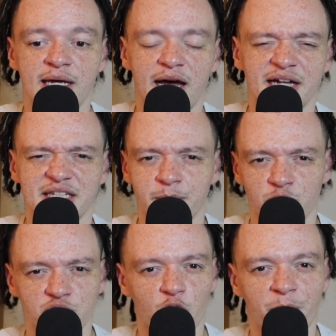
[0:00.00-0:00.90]
I think
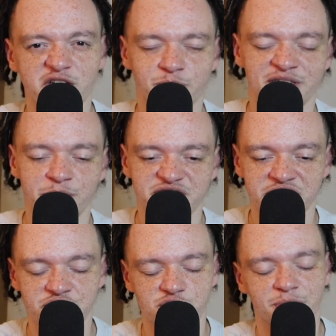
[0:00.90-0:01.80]
Brook Lopez, but he was
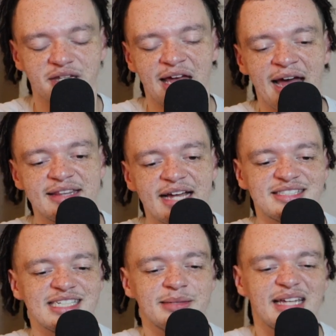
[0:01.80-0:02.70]
injured. But they had that
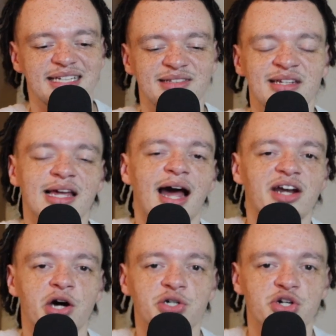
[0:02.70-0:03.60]
team. They kind
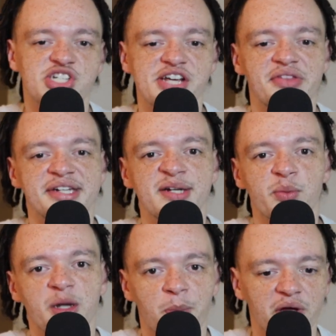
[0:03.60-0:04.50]
of underachieved. They did
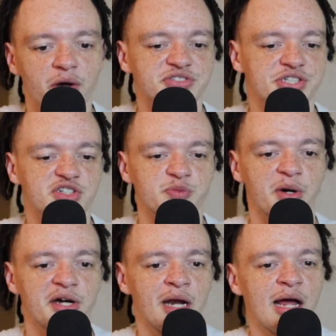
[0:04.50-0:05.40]
win a playoff series,
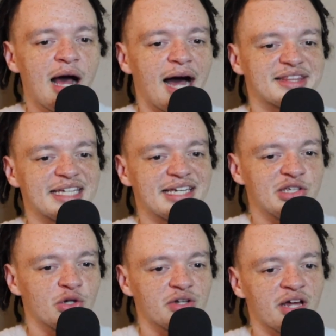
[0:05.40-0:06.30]
but I think,
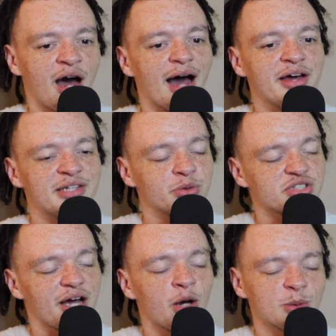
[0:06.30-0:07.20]
you know, there was
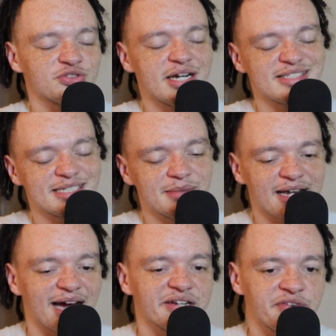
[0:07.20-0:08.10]
high hopes for that team. They
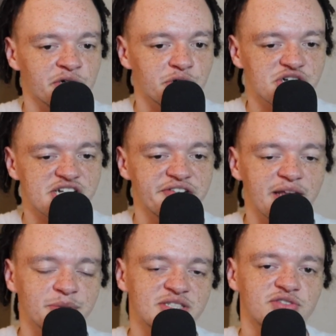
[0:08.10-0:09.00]
kind of underachieved.
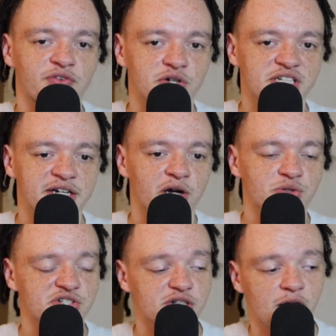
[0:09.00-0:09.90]
That was his first head
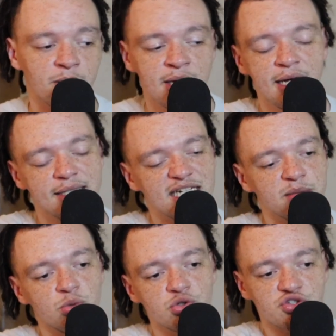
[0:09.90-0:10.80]
coaching job. Then he
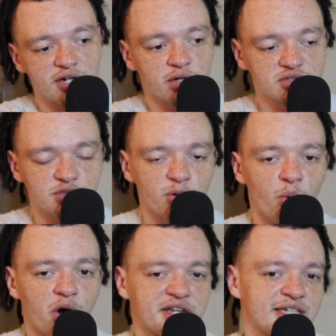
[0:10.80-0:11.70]
moved straight on to
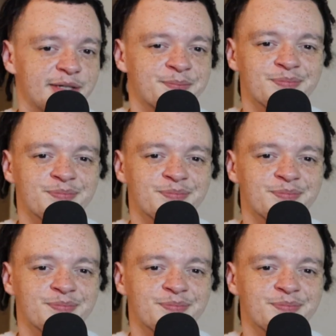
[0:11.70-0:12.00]
Milwaukee.